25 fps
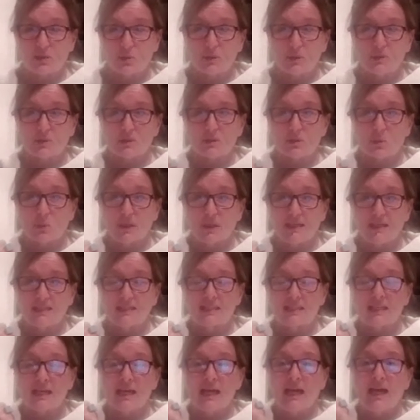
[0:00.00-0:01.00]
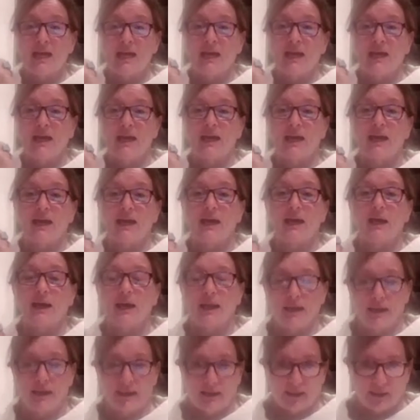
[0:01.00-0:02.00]
squeeze, squeeze.
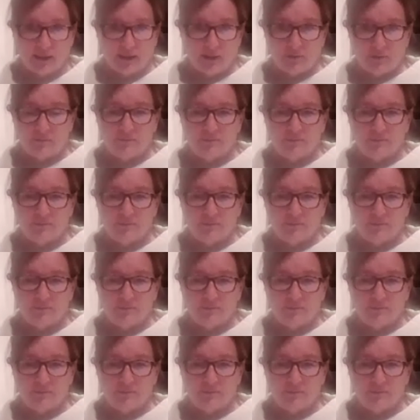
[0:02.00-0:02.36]
And let go.